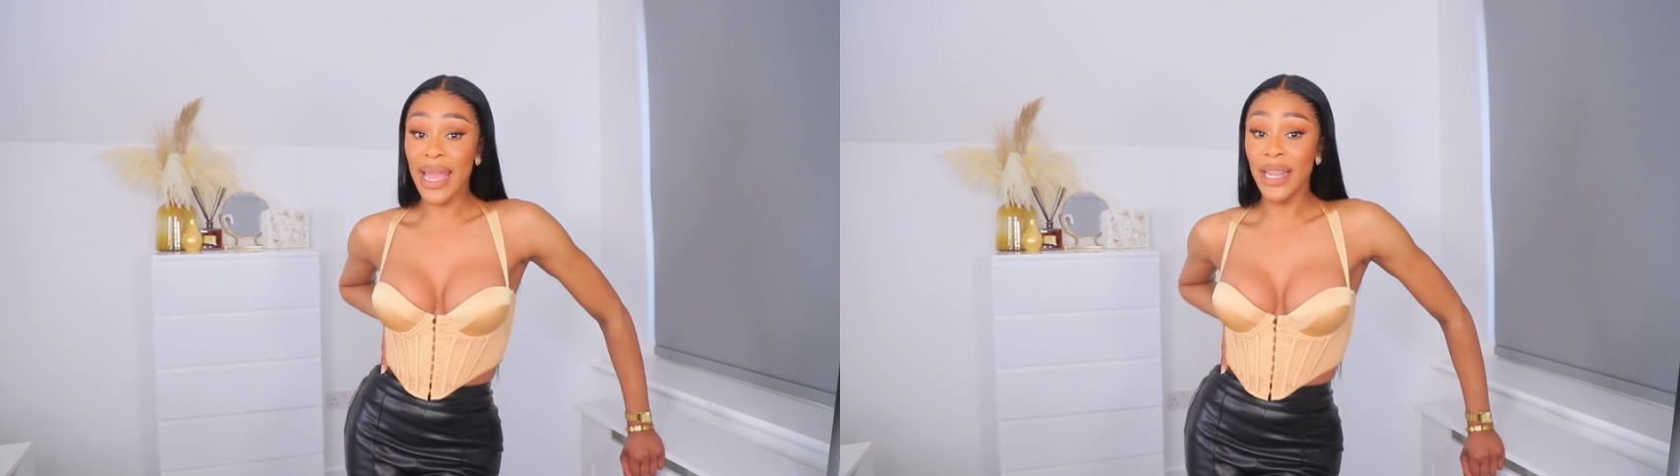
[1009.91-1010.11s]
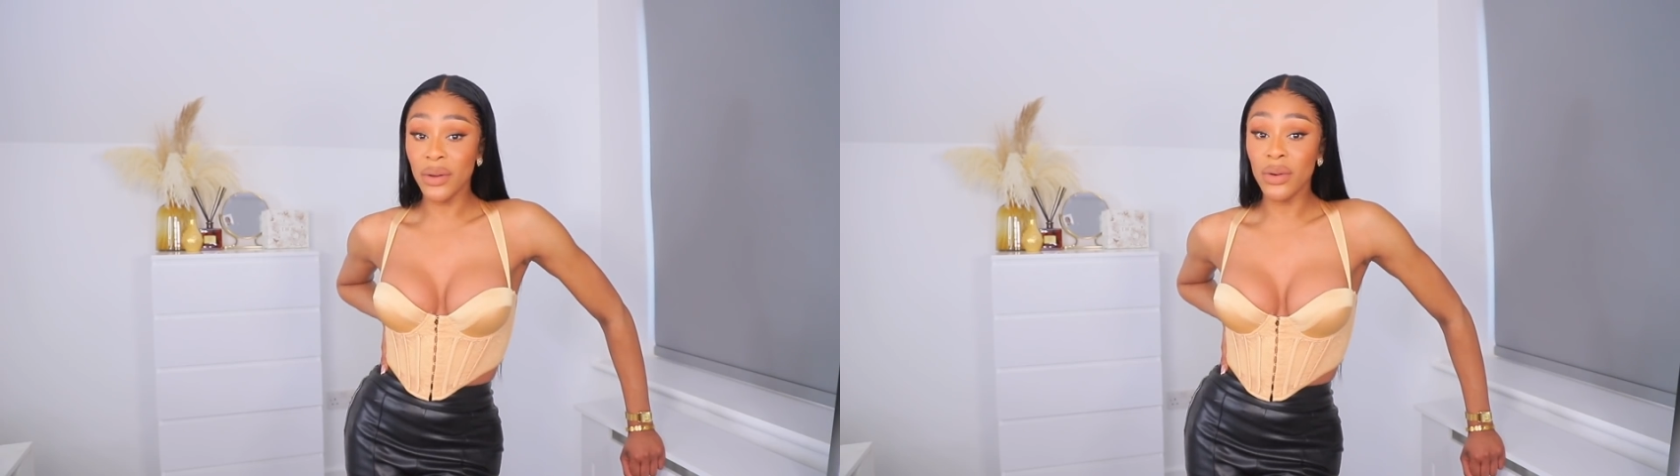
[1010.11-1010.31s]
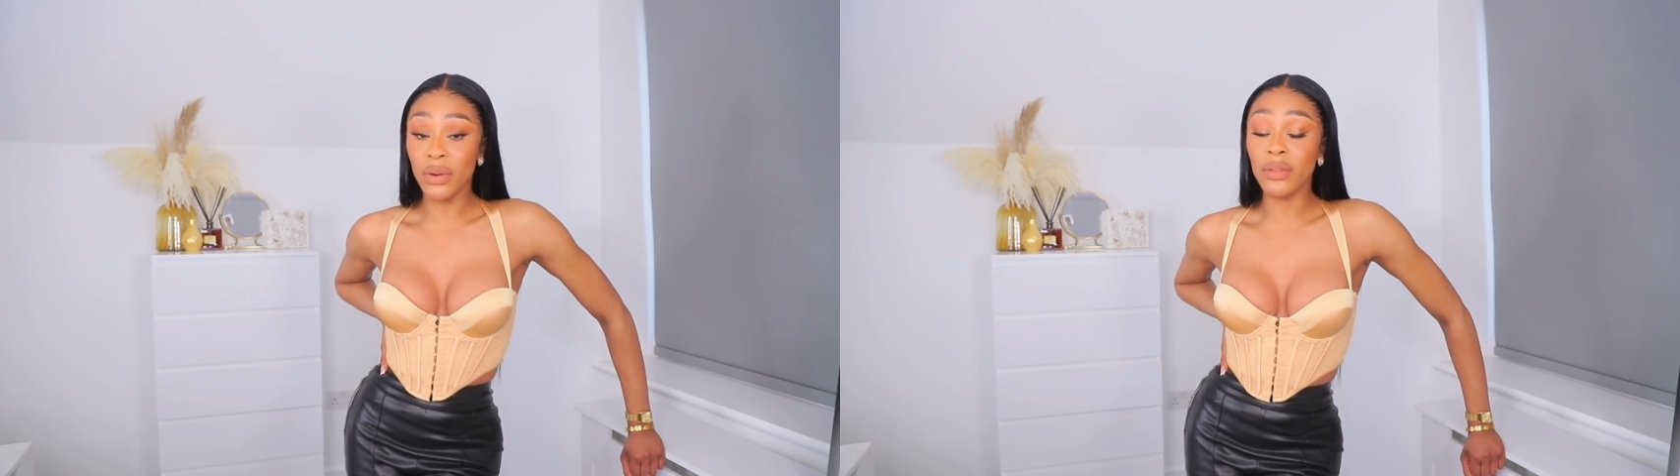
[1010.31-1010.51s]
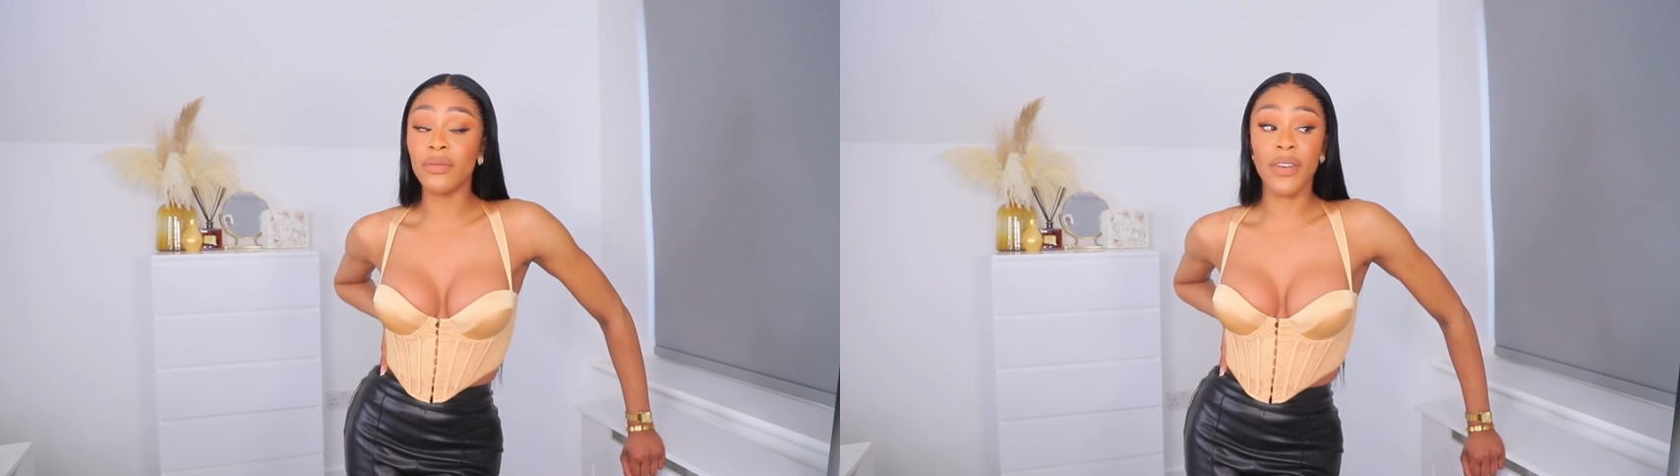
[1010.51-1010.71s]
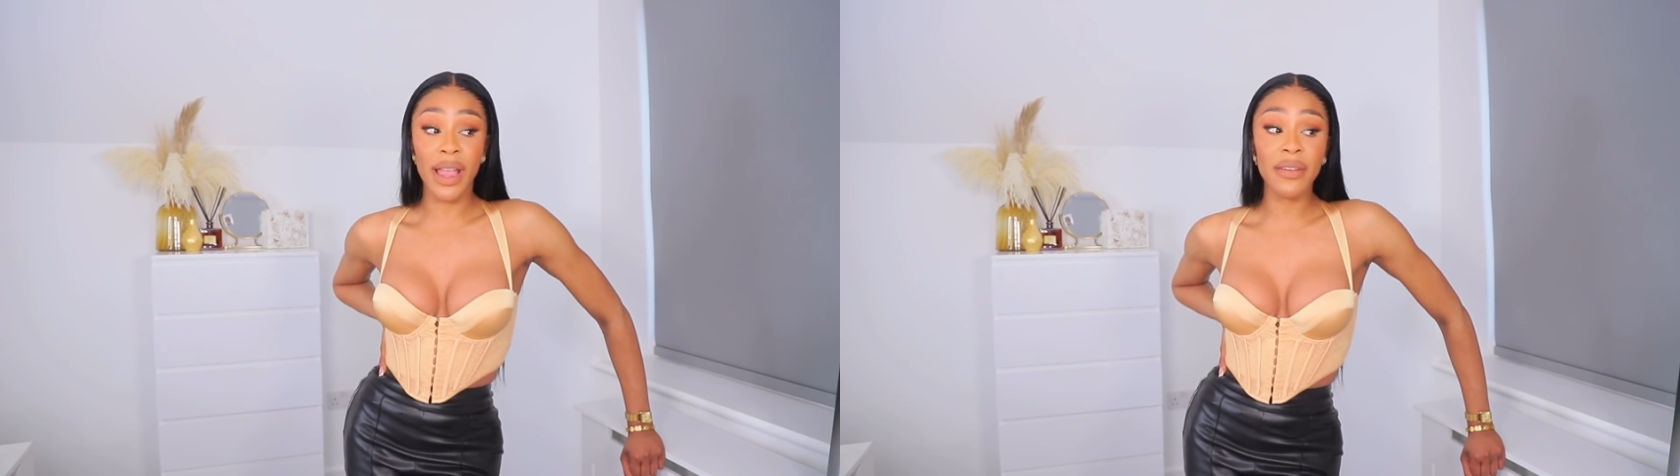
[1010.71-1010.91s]
In all,
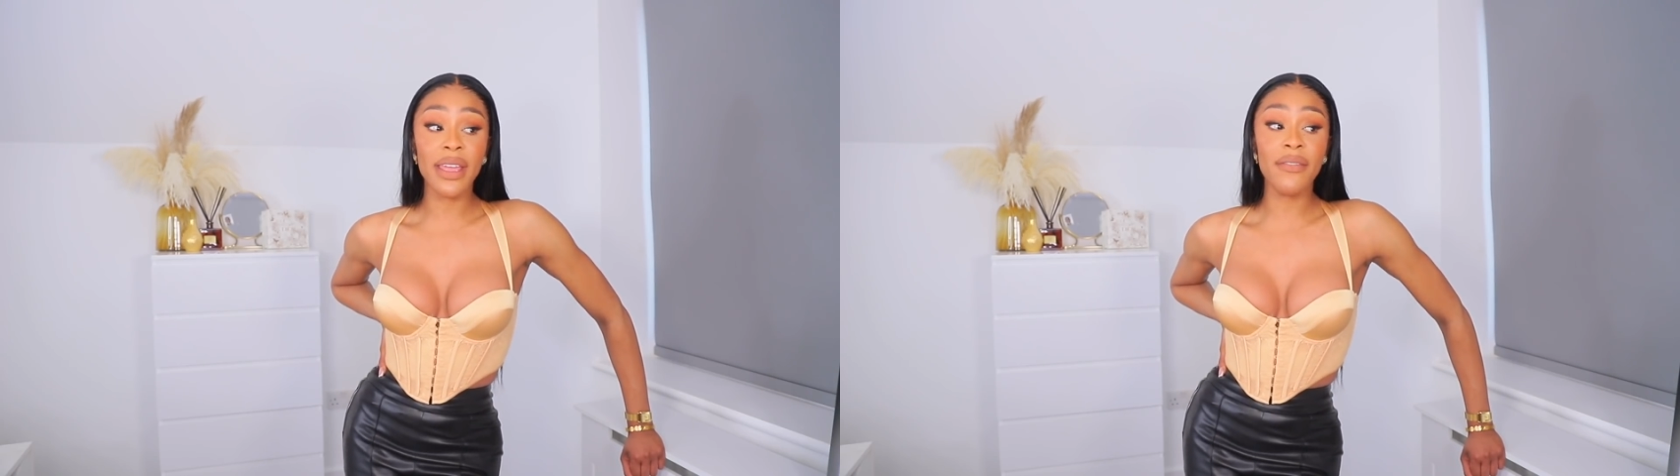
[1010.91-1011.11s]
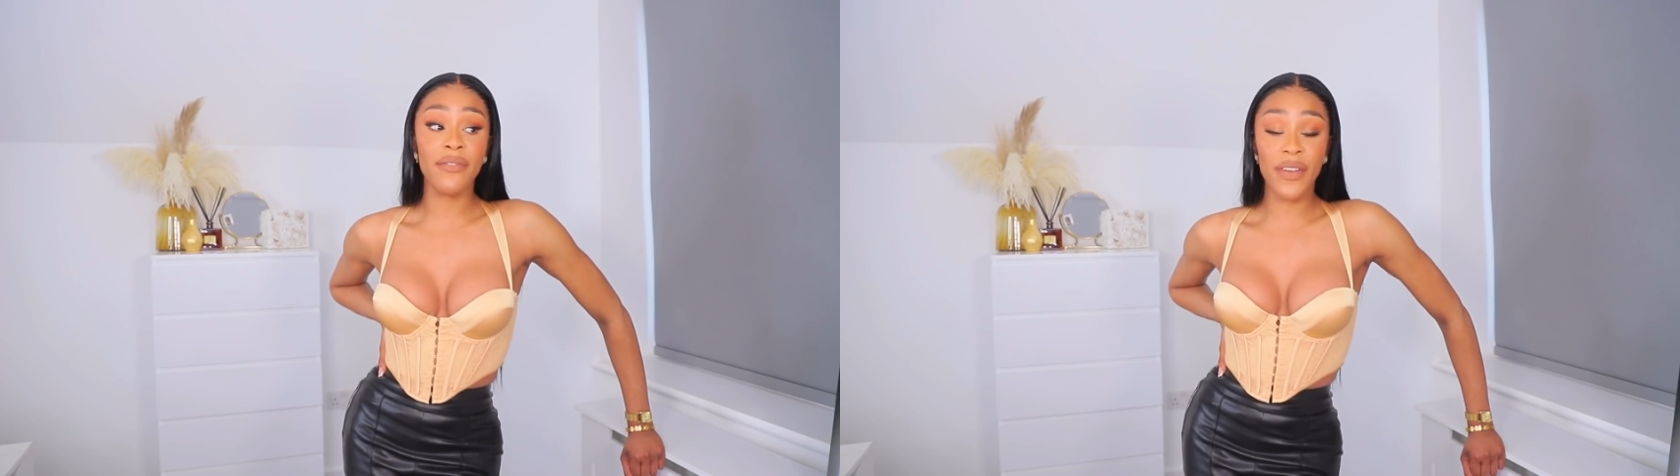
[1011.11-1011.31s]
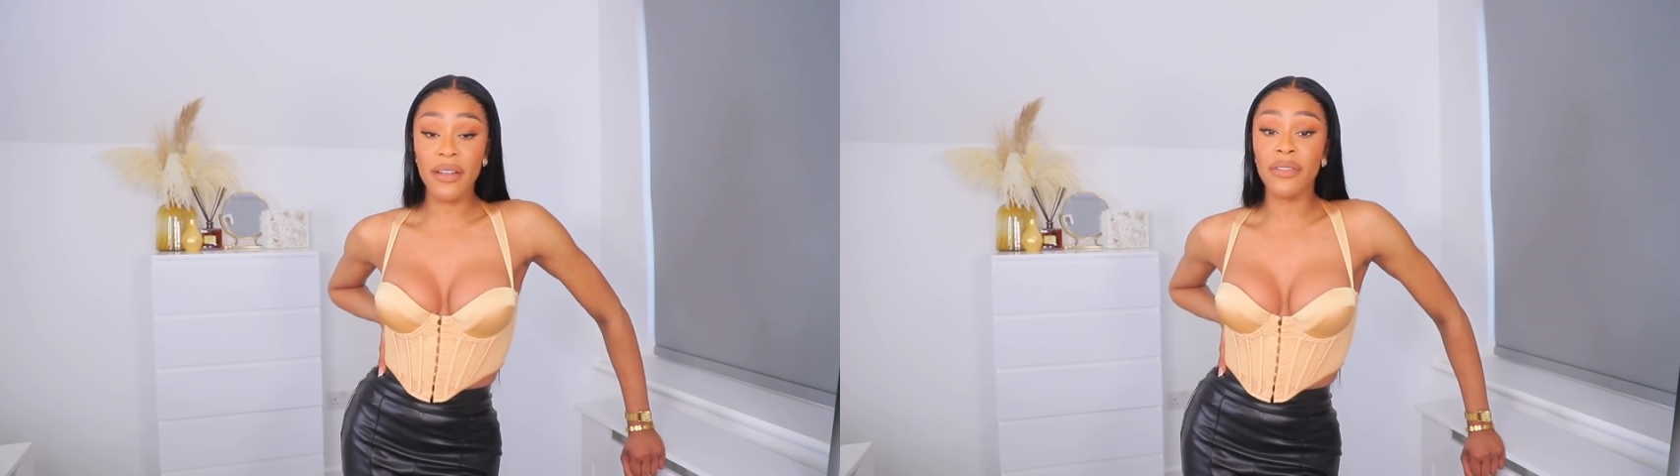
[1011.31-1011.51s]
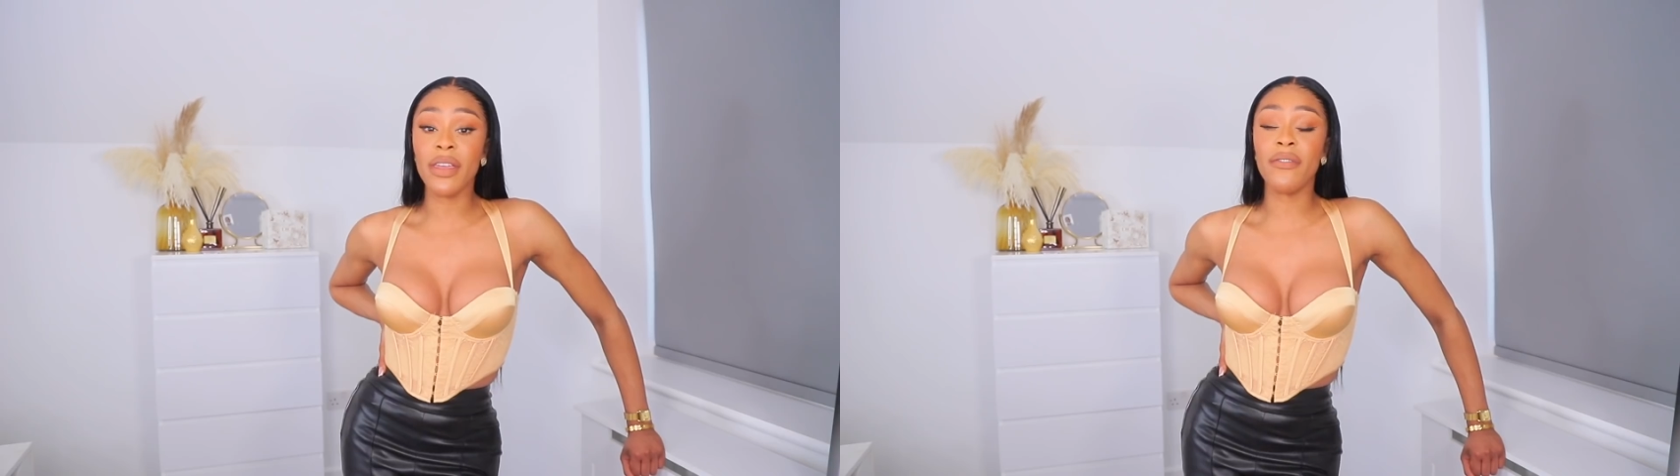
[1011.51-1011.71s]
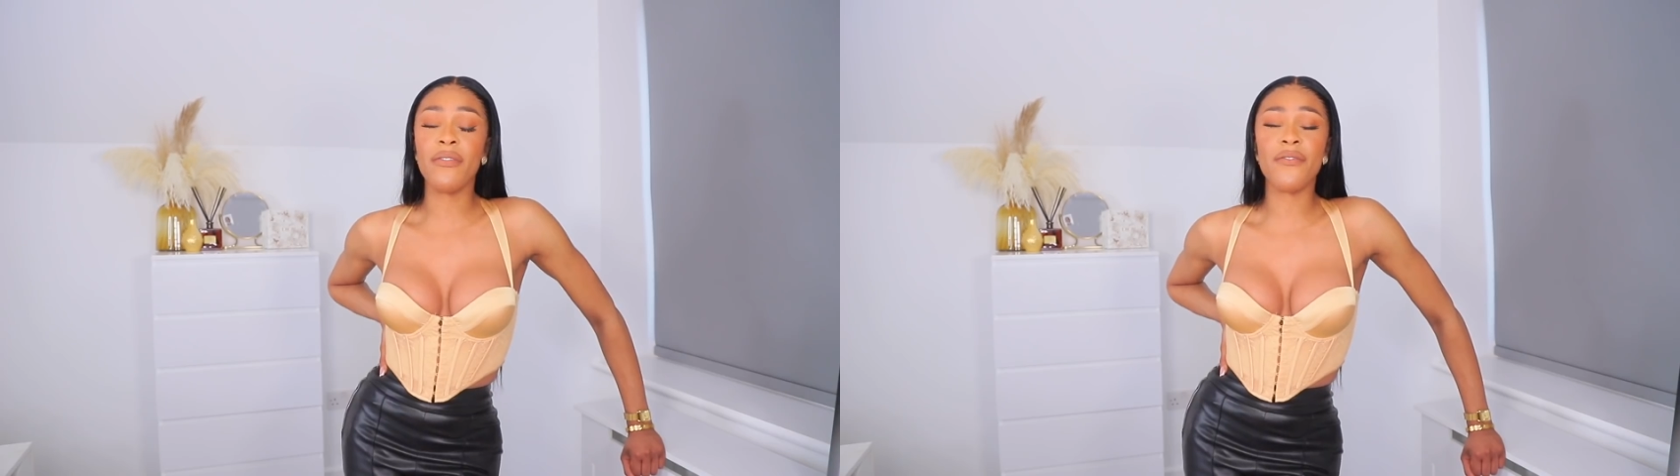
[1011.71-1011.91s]
very,
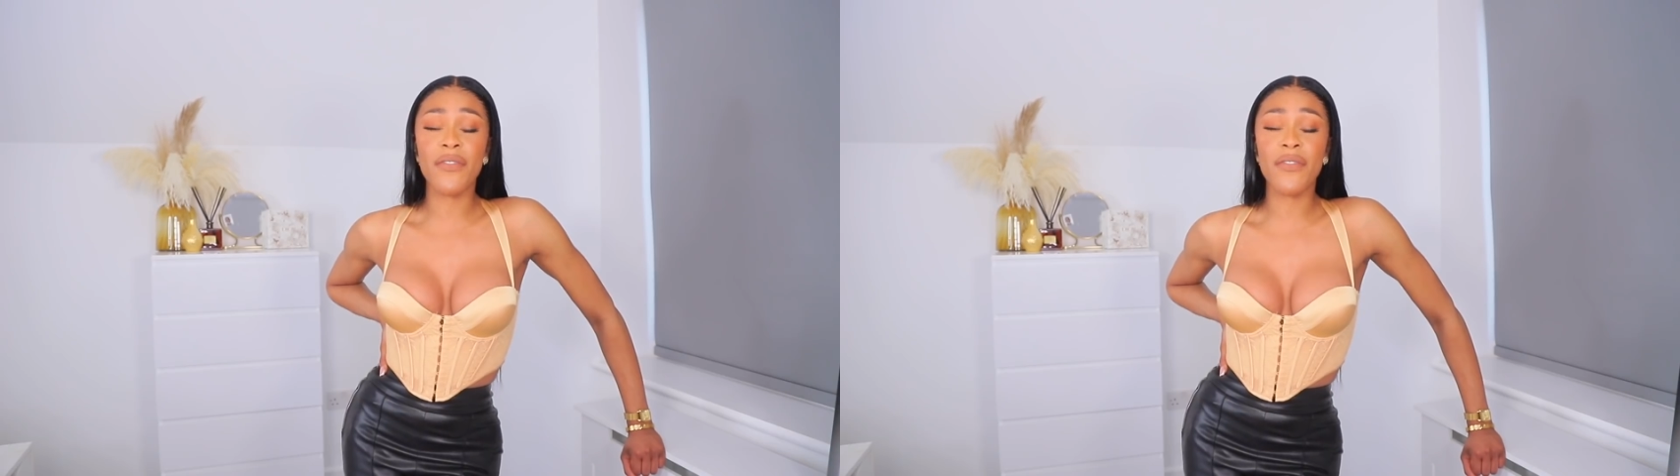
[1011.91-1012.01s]
very,